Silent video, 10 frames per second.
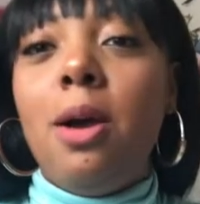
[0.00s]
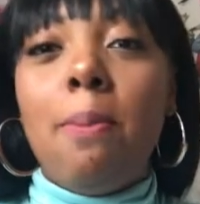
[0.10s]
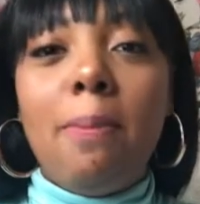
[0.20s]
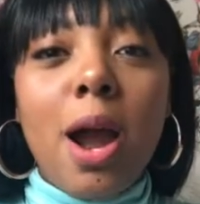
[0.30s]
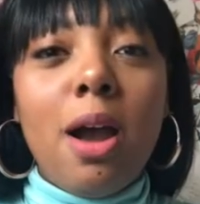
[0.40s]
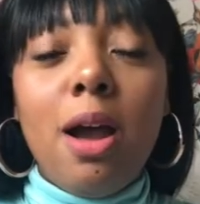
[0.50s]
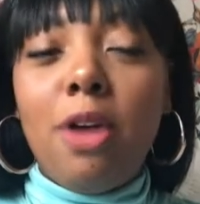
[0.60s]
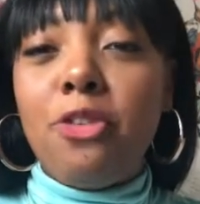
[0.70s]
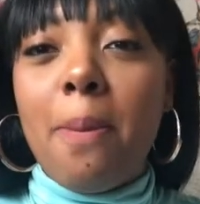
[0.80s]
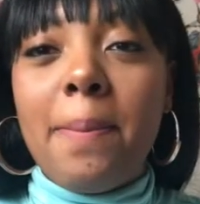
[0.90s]
Uh,
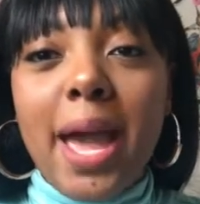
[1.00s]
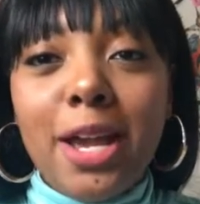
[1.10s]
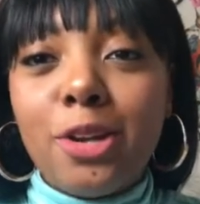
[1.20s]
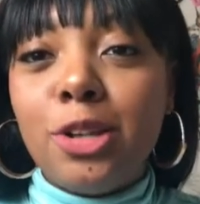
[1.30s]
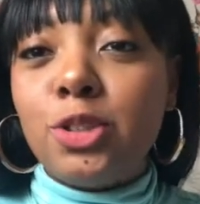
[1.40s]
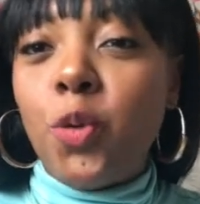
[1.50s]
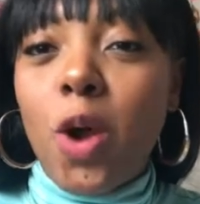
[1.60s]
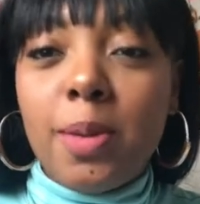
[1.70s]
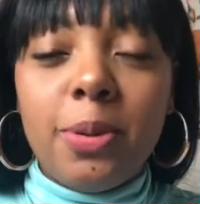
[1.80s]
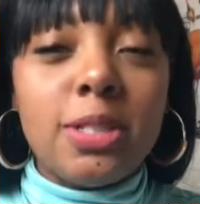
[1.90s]
from Michael's,
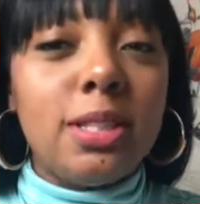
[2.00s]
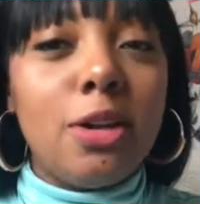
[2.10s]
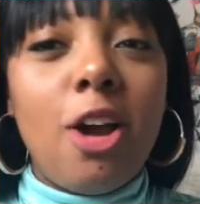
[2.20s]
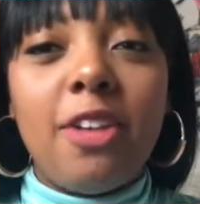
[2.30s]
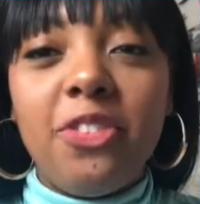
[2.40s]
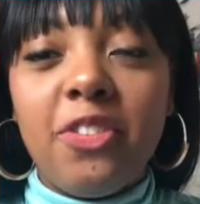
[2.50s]
forty percent off,